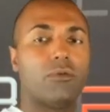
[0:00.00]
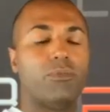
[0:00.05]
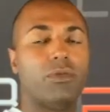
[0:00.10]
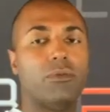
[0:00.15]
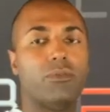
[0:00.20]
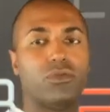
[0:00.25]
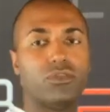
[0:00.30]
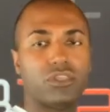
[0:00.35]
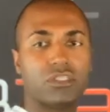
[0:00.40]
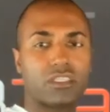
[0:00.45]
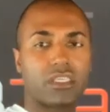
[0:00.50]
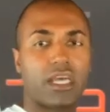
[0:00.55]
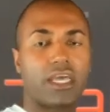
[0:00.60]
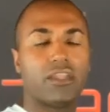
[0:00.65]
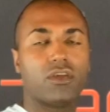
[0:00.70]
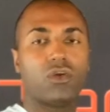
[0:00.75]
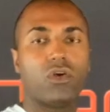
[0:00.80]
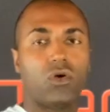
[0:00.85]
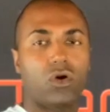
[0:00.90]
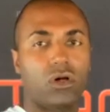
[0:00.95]
people just
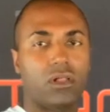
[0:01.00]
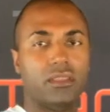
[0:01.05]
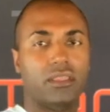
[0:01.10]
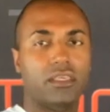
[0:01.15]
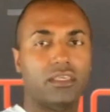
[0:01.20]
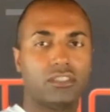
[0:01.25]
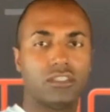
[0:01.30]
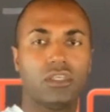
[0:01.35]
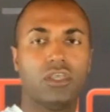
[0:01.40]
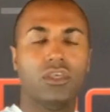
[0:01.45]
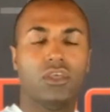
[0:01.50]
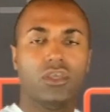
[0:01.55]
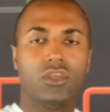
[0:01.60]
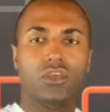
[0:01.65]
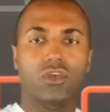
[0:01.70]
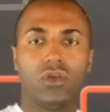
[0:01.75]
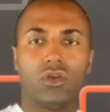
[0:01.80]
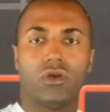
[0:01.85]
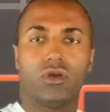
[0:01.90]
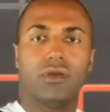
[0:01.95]
kind of call this
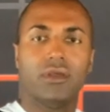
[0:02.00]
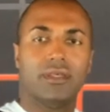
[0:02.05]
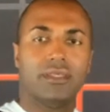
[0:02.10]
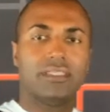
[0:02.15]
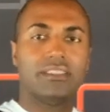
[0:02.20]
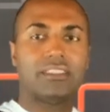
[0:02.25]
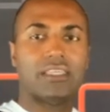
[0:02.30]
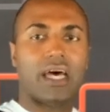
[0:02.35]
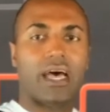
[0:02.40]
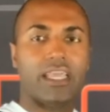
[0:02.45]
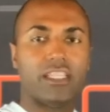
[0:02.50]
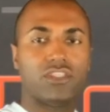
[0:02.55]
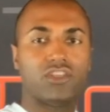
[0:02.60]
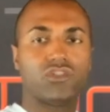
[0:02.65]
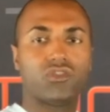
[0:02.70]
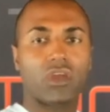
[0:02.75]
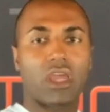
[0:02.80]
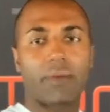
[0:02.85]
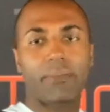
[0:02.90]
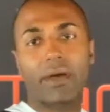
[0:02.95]
your side
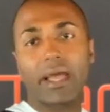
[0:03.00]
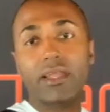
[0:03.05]
strap.